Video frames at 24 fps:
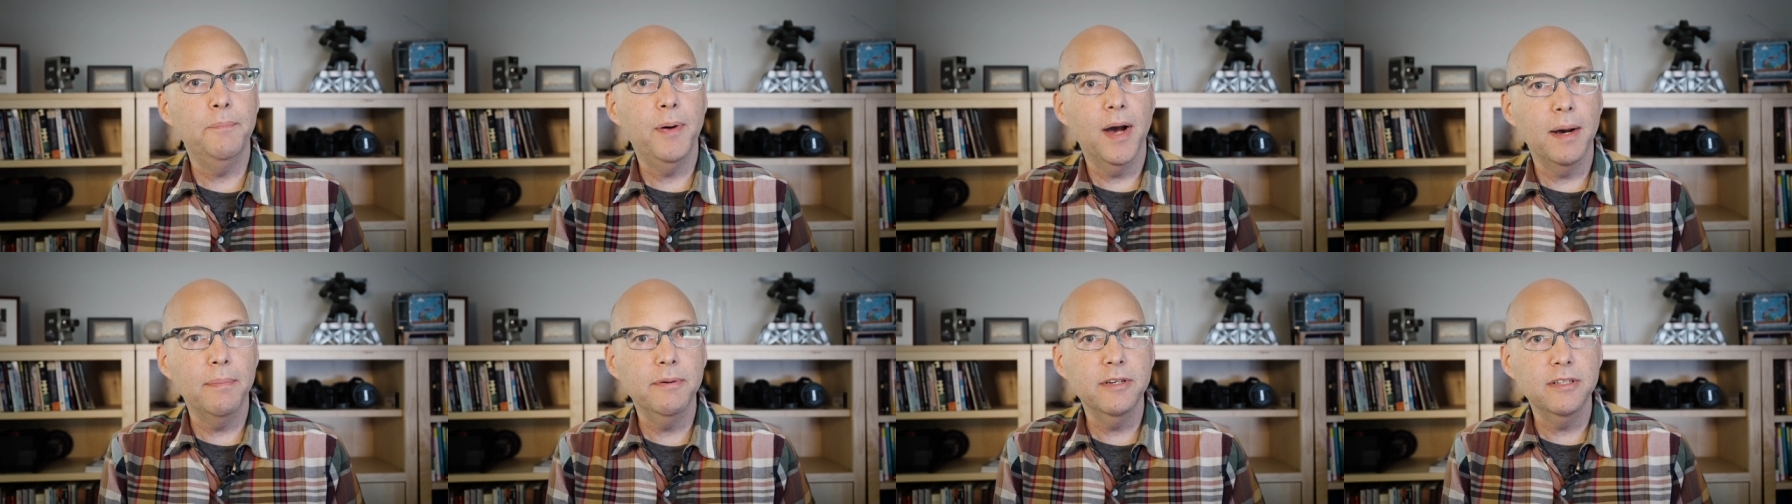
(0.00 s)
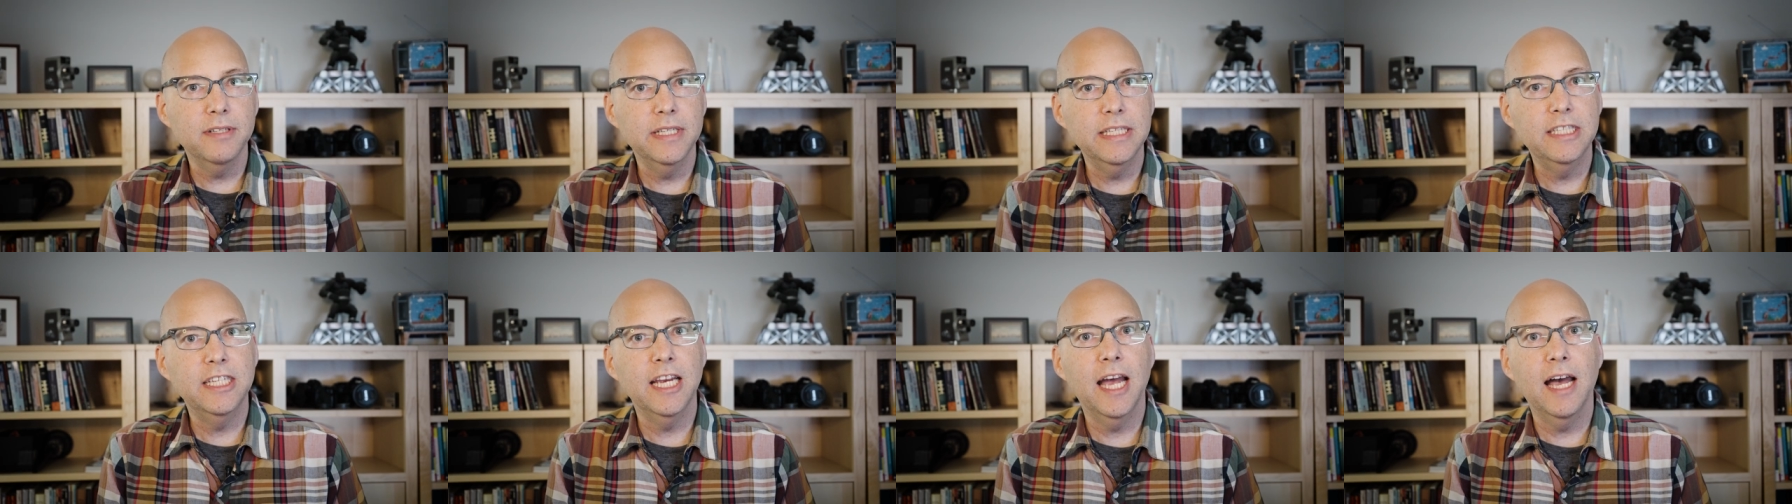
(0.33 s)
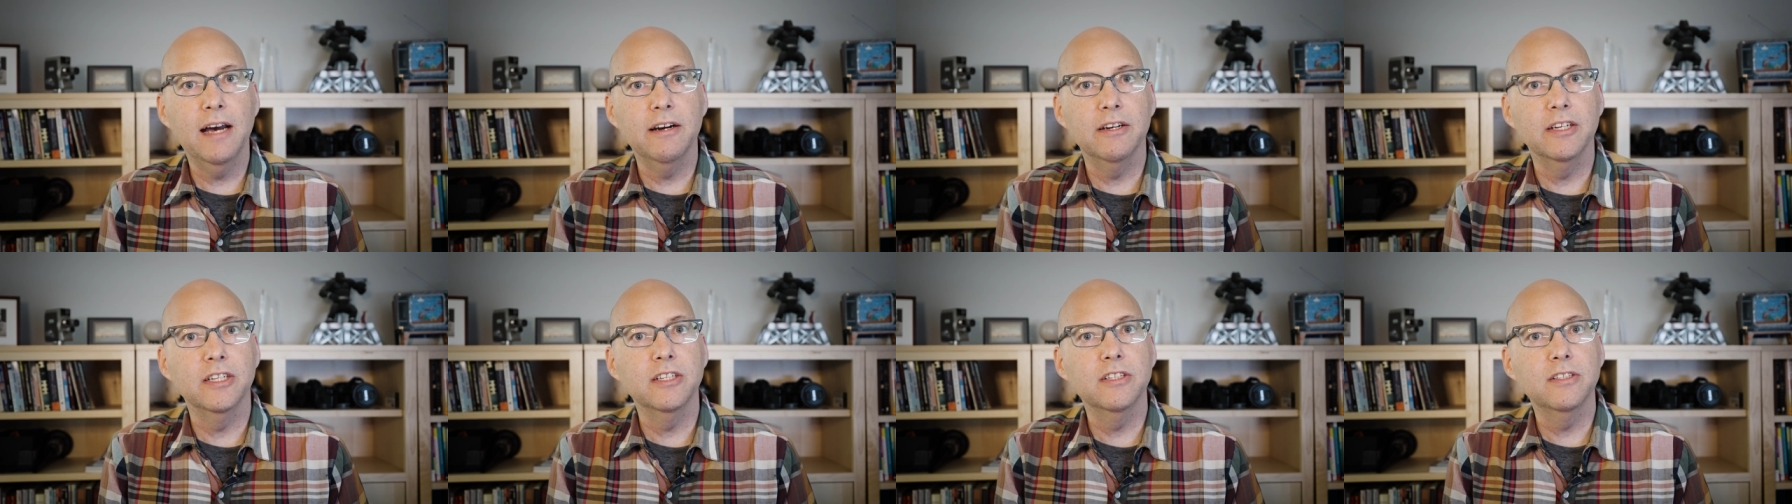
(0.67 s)
publicly
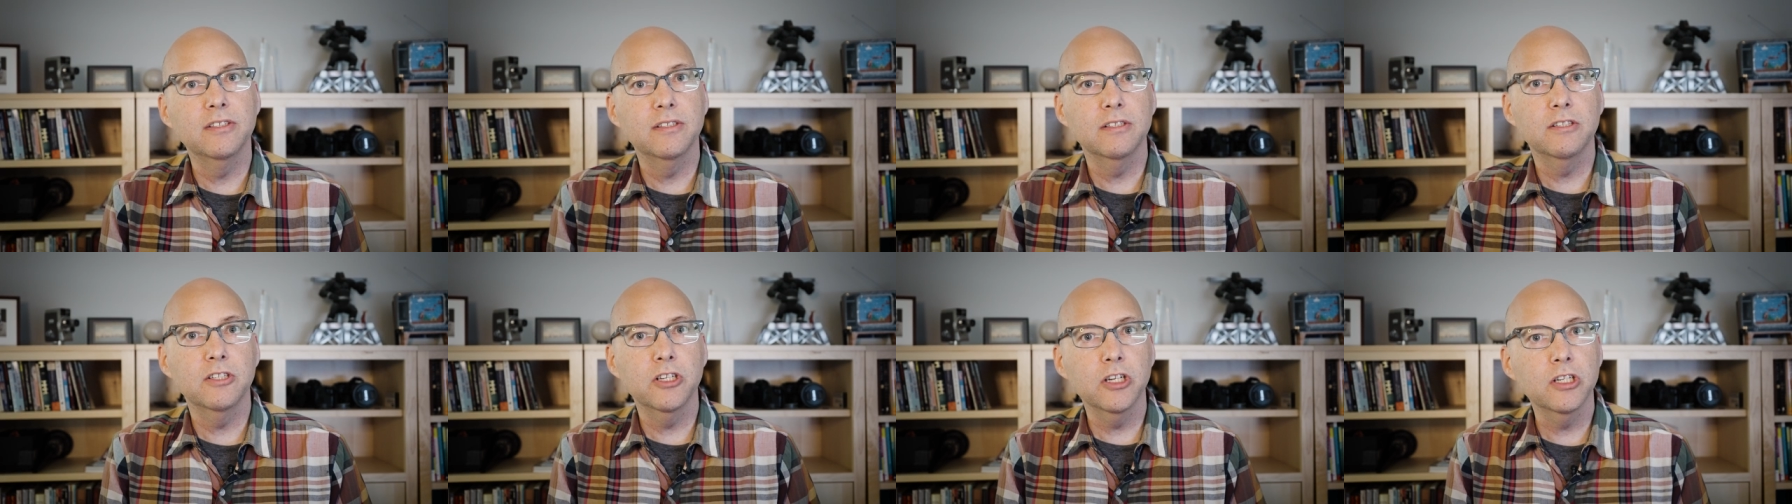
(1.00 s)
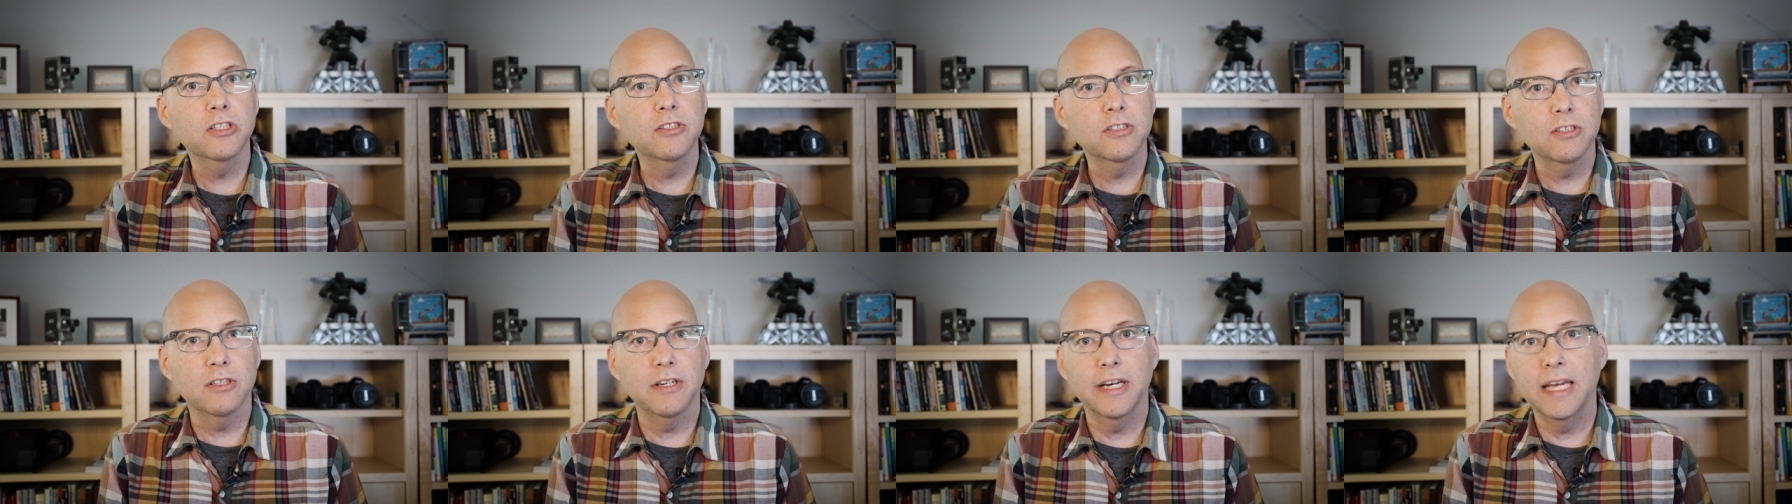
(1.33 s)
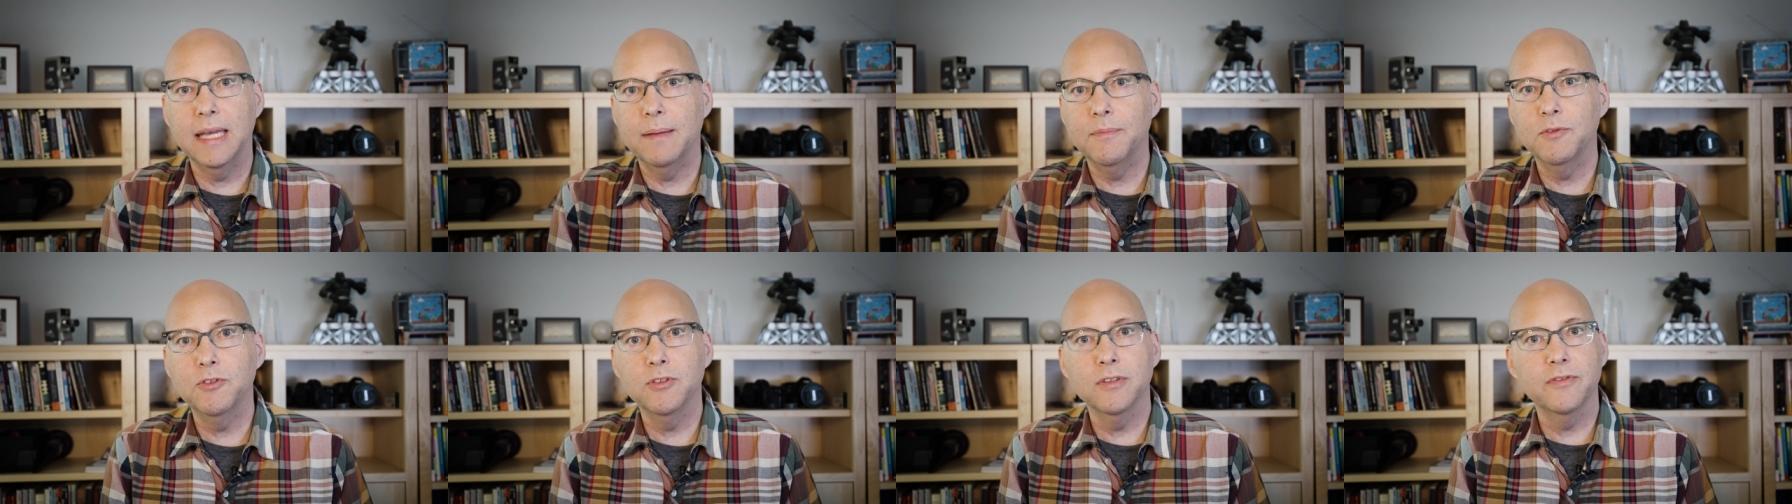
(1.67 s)
challenged Cook's
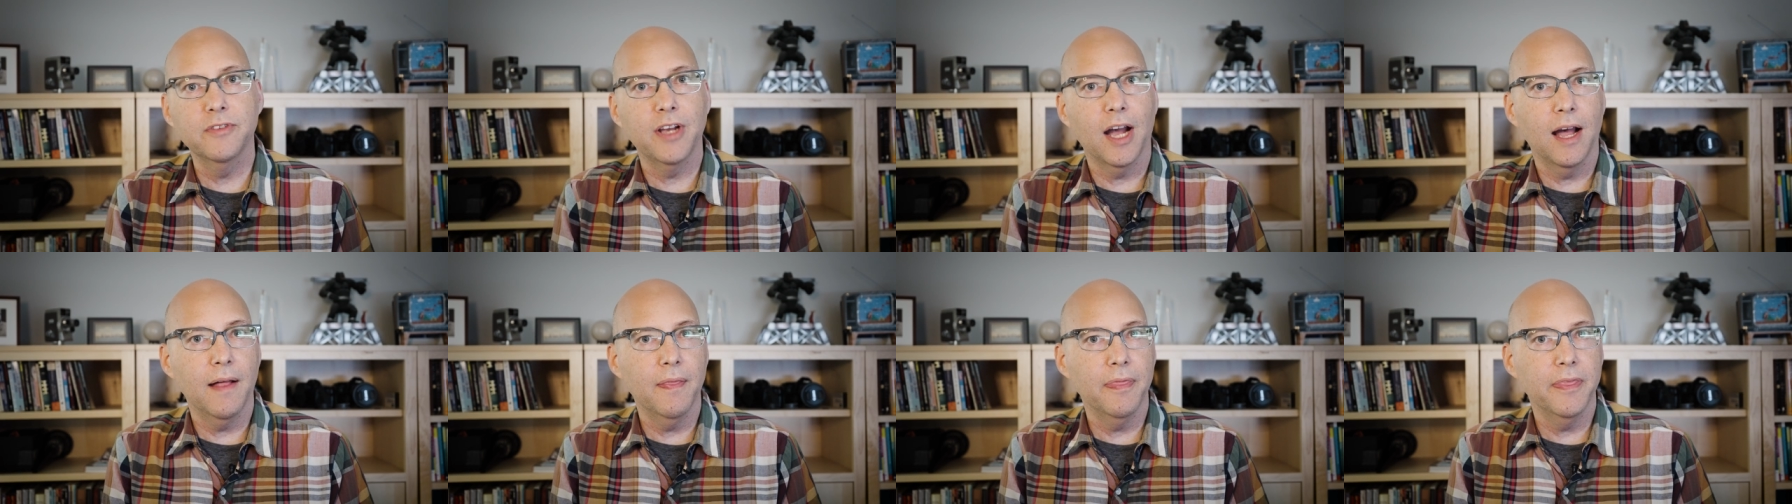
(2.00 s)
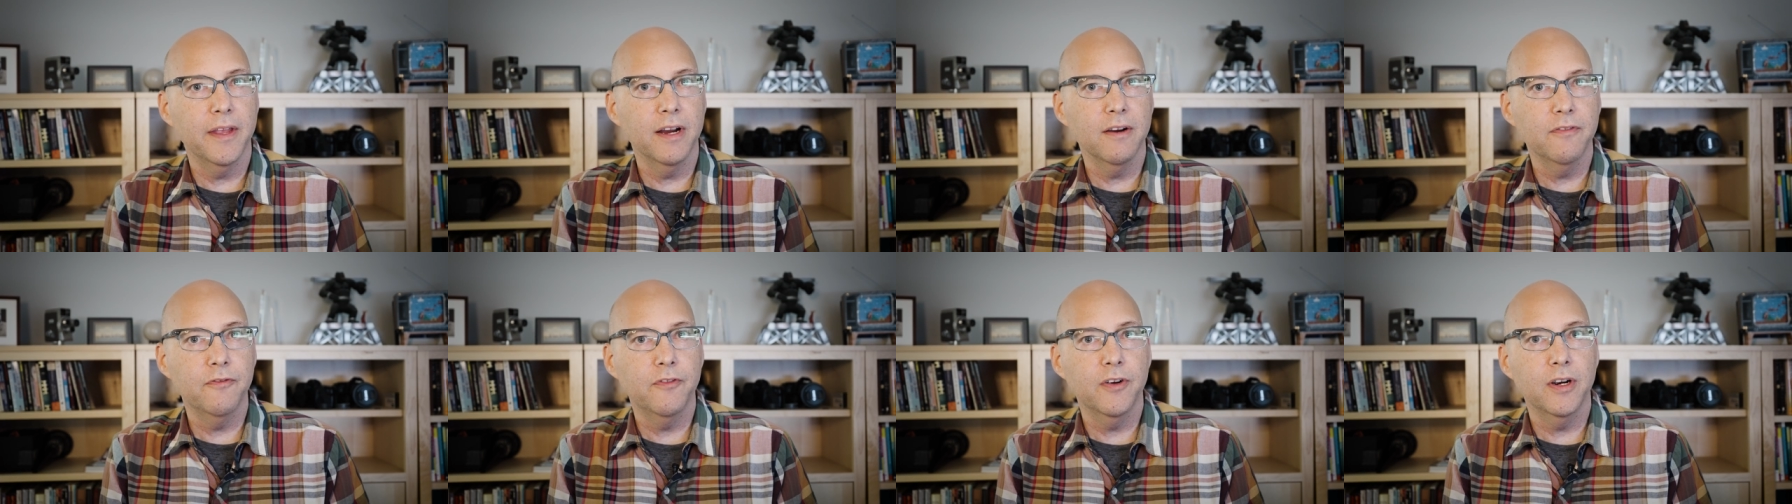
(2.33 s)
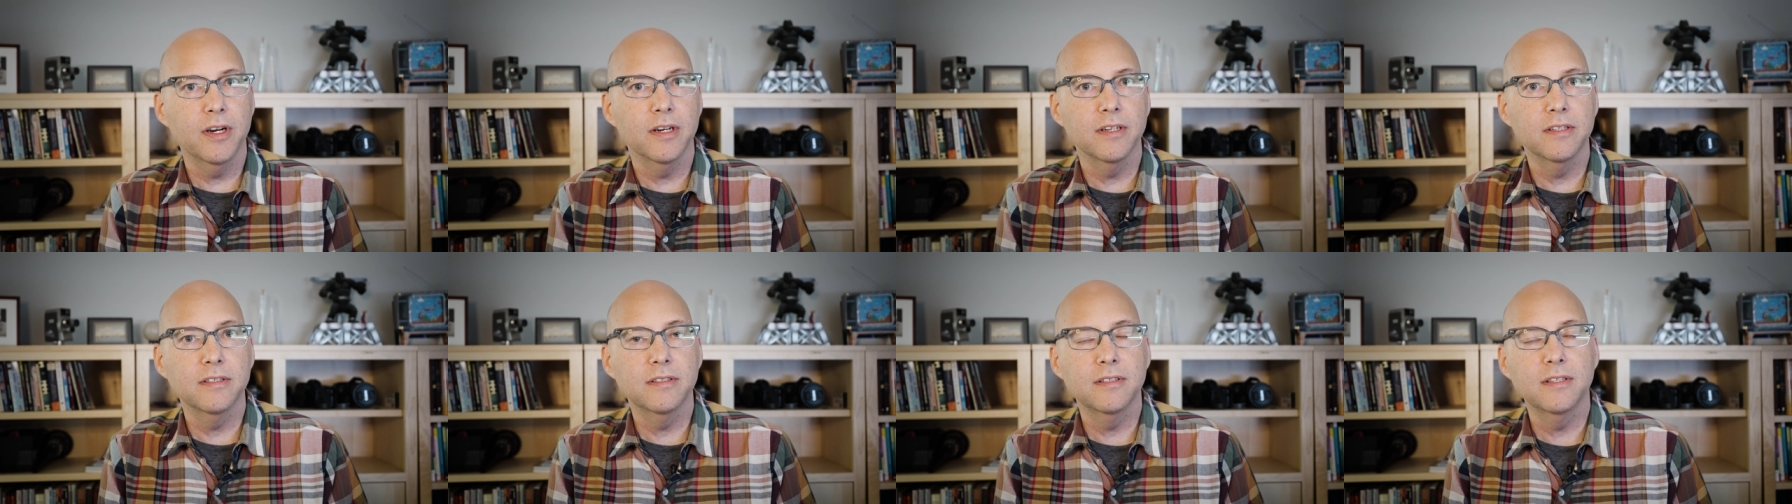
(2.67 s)
claim to have gotten there
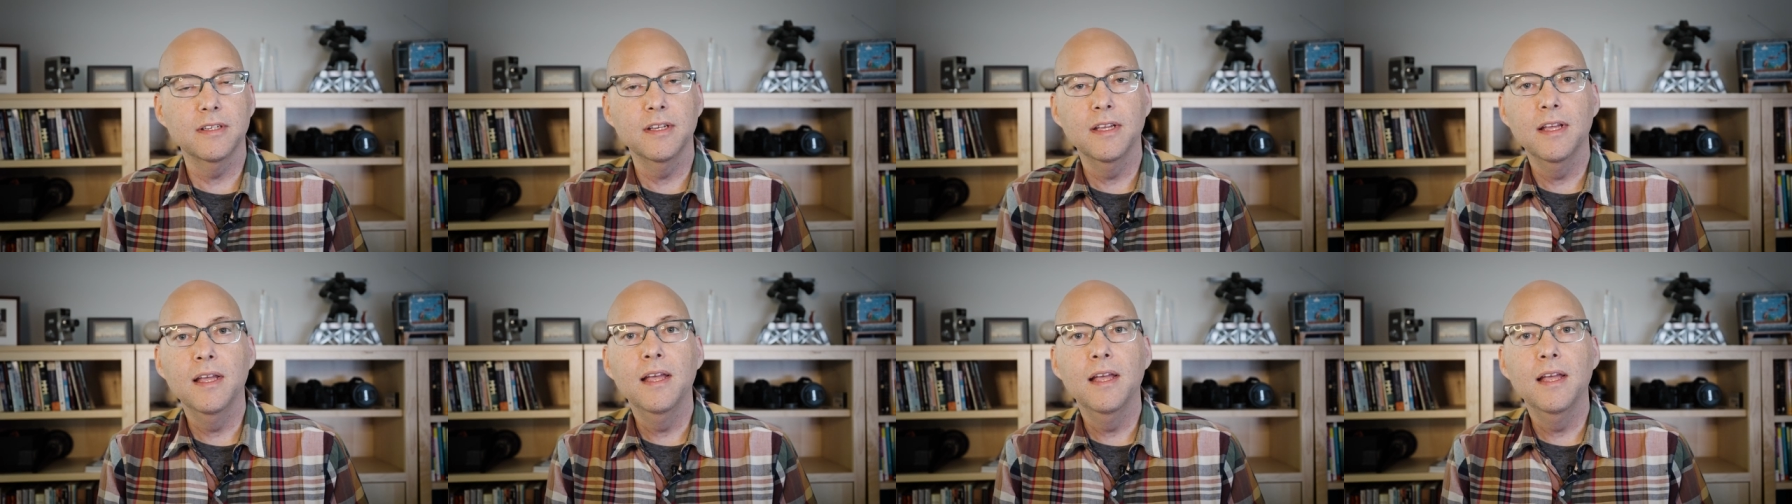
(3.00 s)
first.